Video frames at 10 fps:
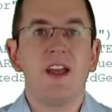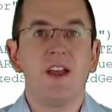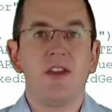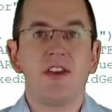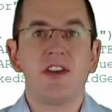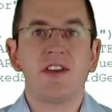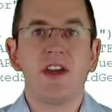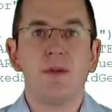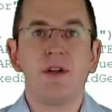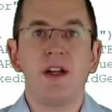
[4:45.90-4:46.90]
In this
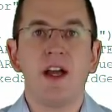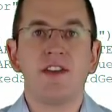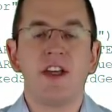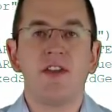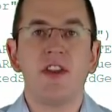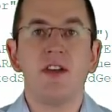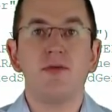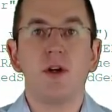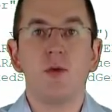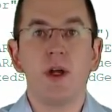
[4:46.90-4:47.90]
example, I set the
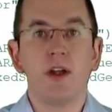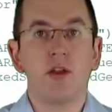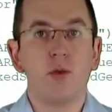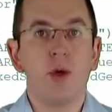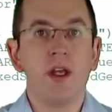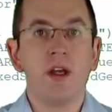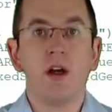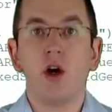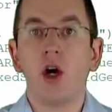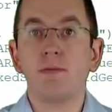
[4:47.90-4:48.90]
following three
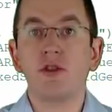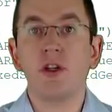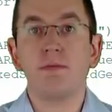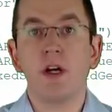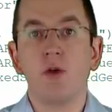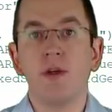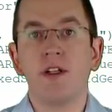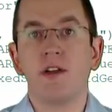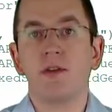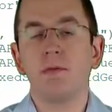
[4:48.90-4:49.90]
optional
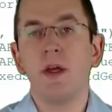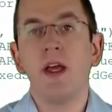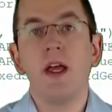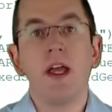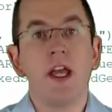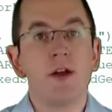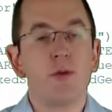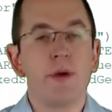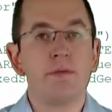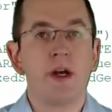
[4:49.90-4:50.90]
parameters.
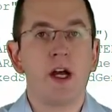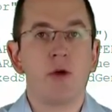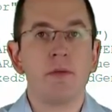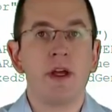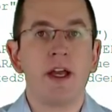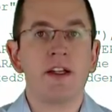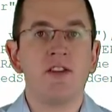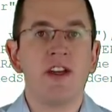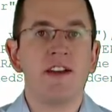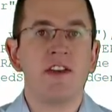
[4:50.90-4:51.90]
IncrementParam
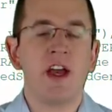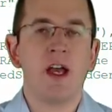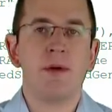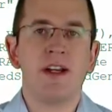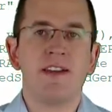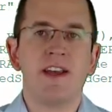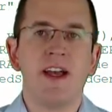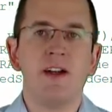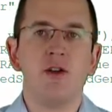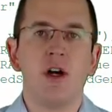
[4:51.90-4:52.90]
activates Hibernate's
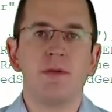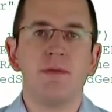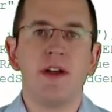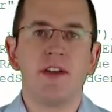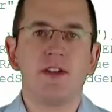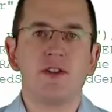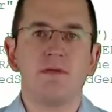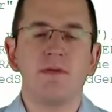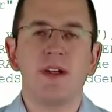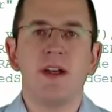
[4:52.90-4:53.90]
Hi-Low optimization.
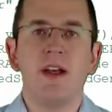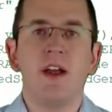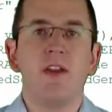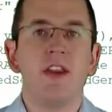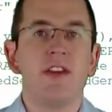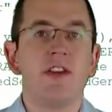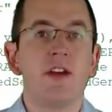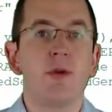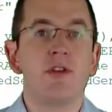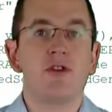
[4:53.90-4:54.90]
The
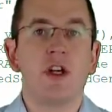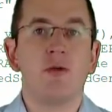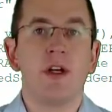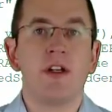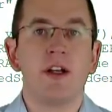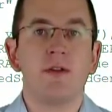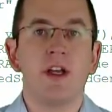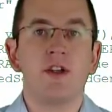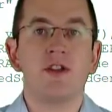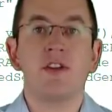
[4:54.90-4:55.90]
sequence generator
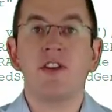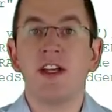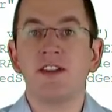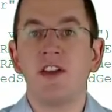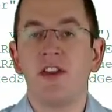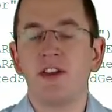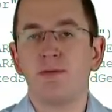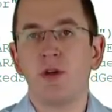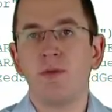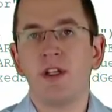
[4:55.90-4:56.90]
annotation sets this
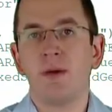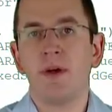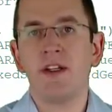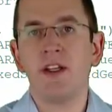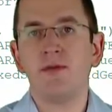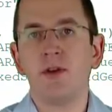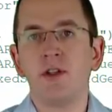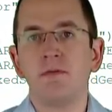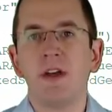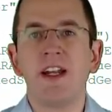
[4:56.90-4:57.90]
parameter by
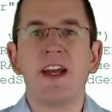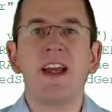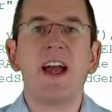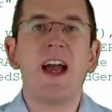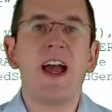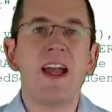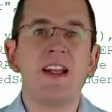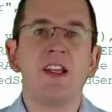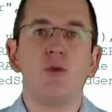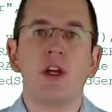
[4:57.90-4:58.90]
default, and I
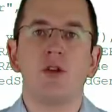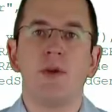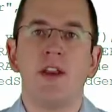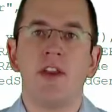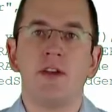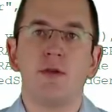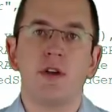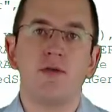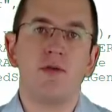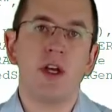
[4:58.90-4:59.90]
highly recommend that you
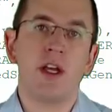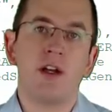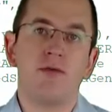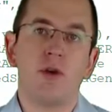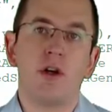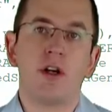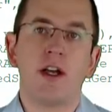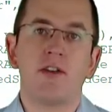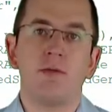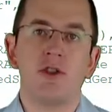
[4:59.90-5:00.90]
configure it for your
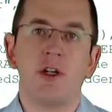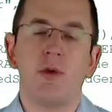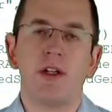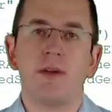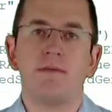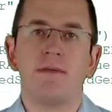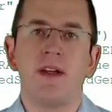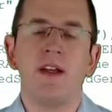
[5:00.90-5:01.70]
custom generator.